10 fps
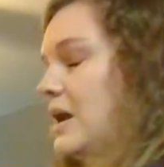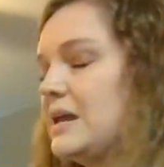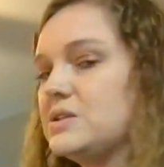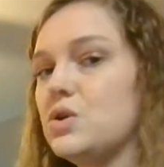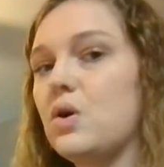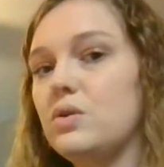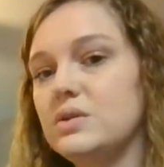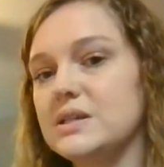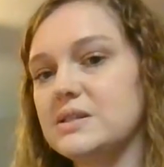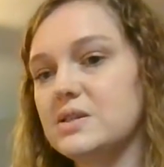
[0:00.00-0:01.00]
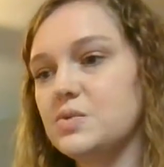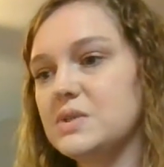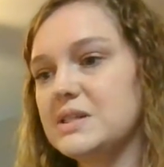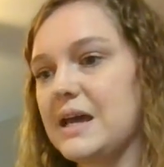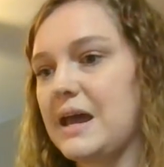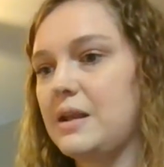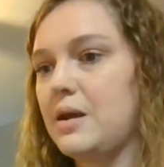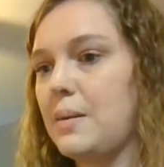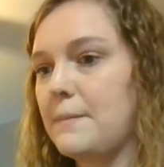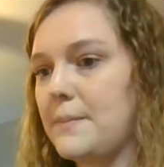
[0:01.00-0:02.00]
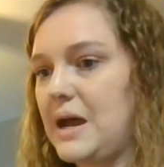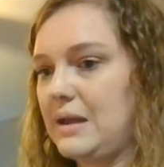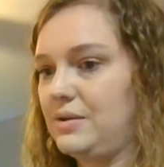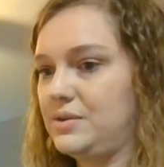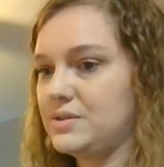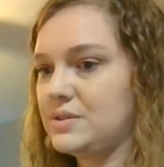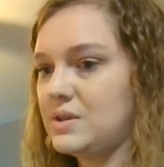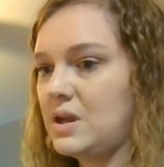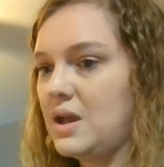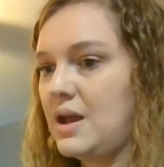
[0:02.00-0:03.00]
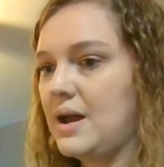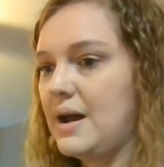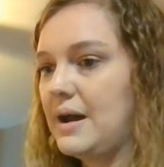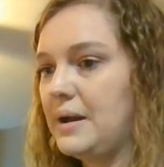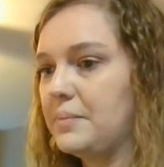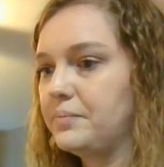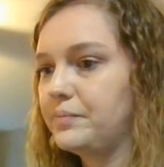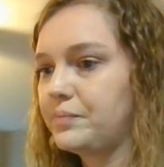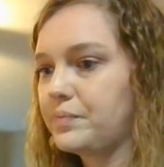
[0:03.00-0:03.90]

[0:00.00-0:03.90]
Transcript: his total distance was 10 miles. And